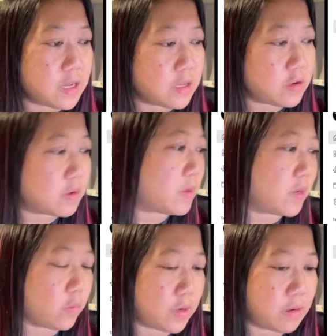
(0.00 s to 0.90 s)
You can make
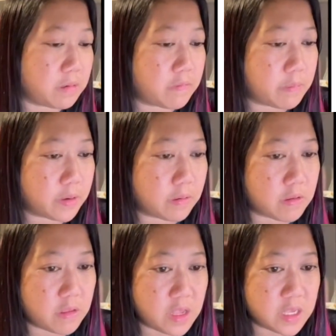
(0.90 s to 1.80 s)
your window even bigger
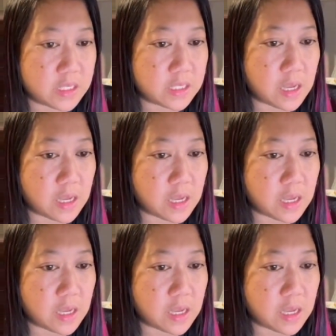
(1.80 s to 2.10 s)
than this.